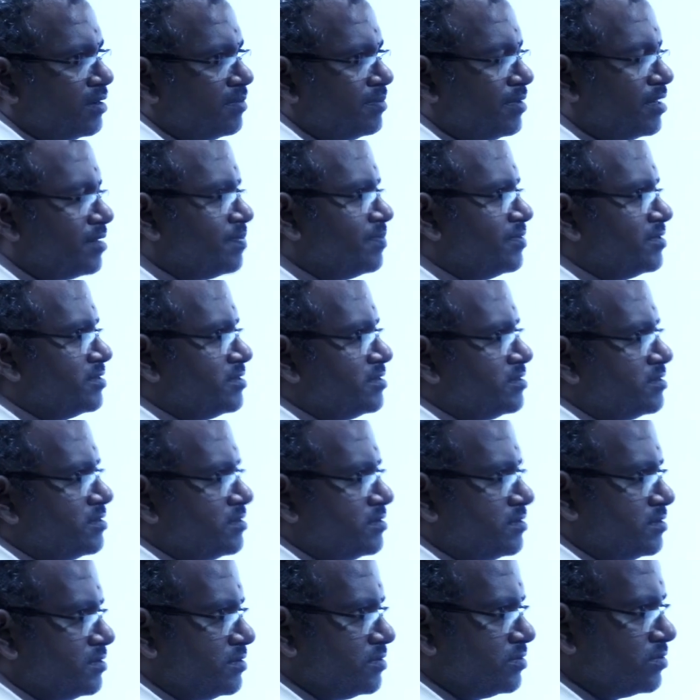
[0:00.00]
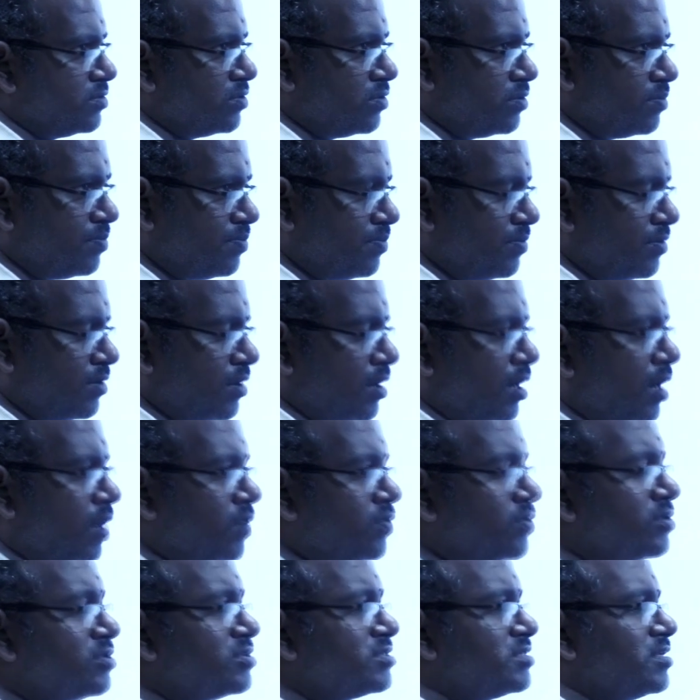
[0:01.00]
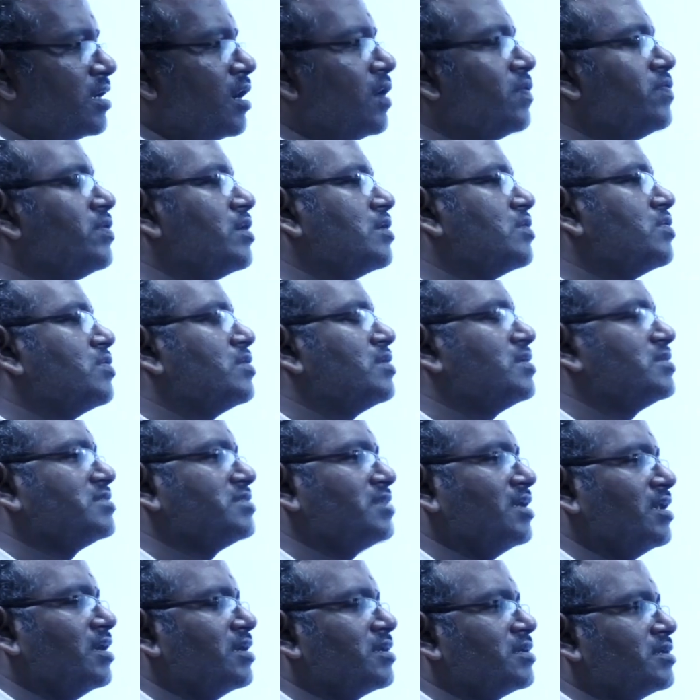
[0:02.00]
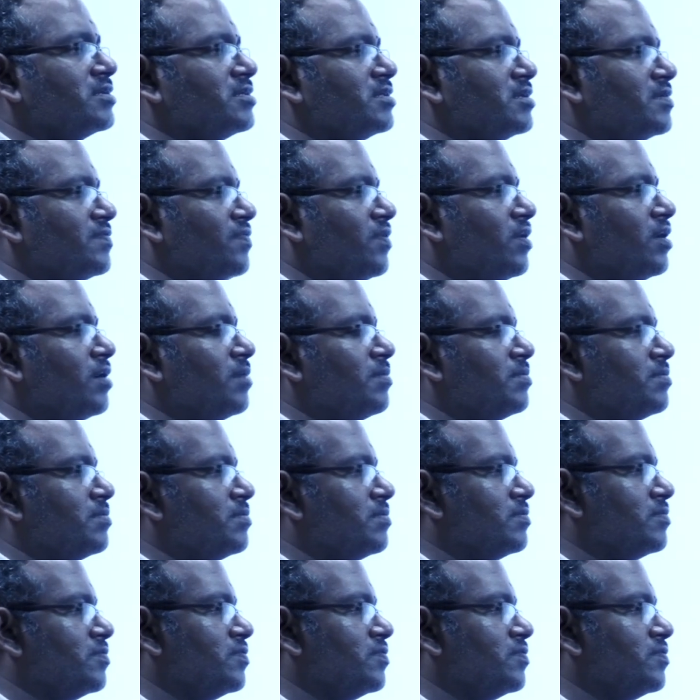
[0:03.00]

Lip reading: purpose. So how we are going to select the form?